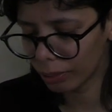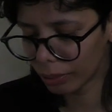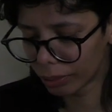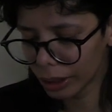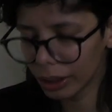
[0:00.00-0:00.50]

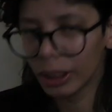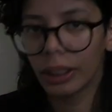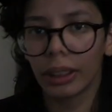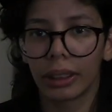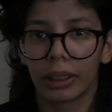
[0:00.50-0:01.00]

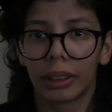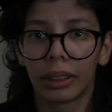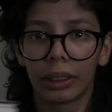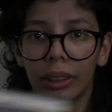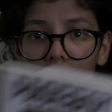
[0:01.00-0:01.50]
really,
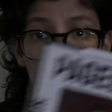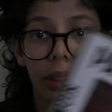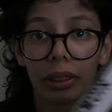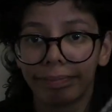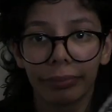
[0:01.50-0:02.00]

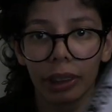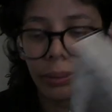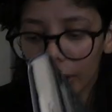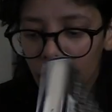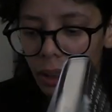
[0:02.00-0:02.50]
it
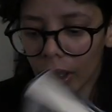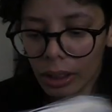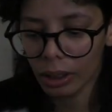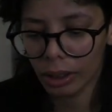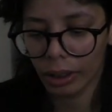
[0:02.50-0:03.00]
really
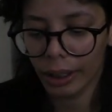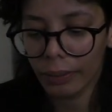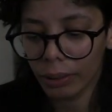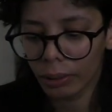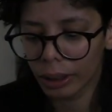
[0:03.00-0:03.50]
does
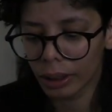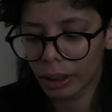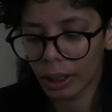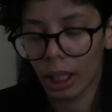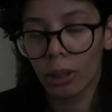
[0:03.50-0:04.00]
influence
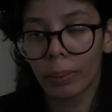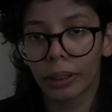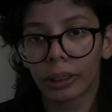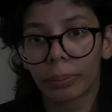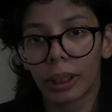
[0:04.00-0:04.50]
and help
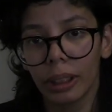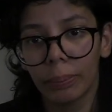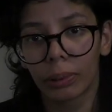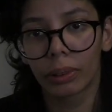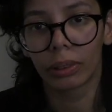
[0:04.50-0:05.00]
other
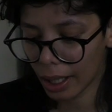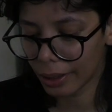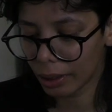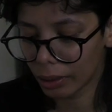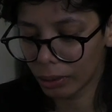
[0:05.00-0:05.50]
people. I
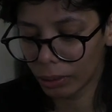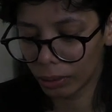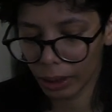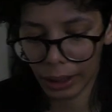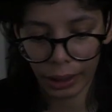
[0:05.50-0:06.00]

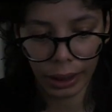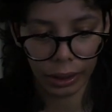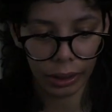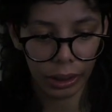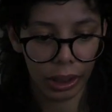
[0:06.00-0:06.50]
know Elliot
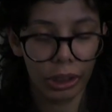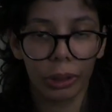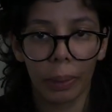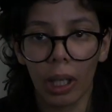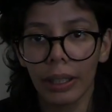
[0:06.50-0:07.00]
does touch
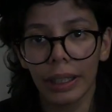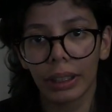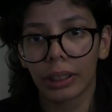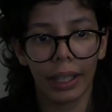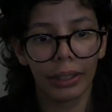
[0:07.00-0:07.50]
upon
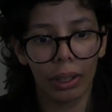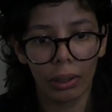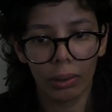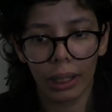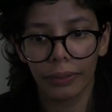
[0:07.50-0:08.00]
it. I
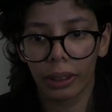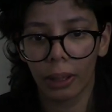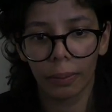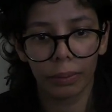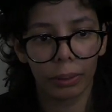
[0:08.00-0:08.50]
know I've
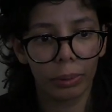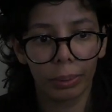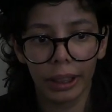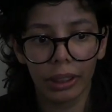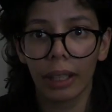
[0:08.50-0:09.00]
come from a
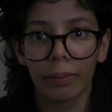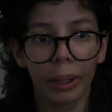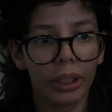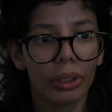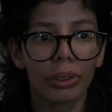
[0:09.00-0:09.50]
place, I have
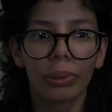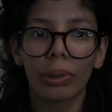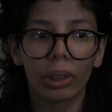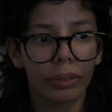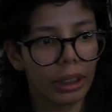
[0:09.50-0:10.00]
money to do
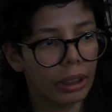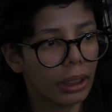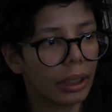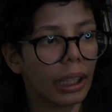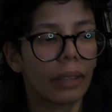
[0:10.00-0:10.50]
all this.
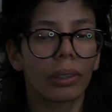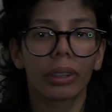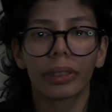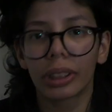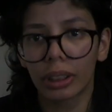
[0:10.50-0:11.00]
Like, I have
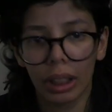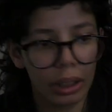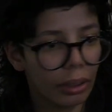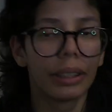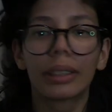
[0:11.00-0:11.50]
all this
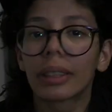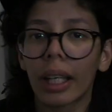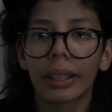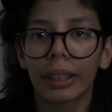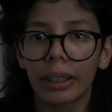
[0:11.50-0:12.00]
stuff. It's
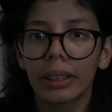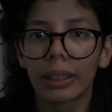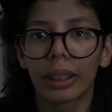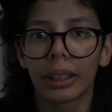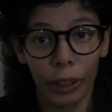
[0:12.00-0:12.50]
not
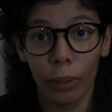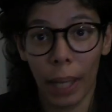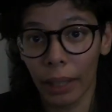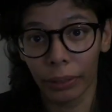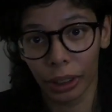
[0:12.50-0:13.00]
easy. I feel
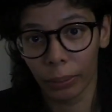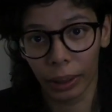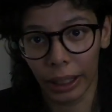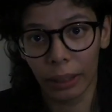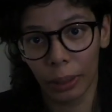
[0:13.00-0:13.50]
bad for
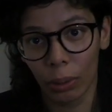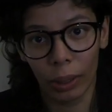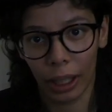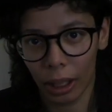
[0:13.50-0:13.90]
someone like me when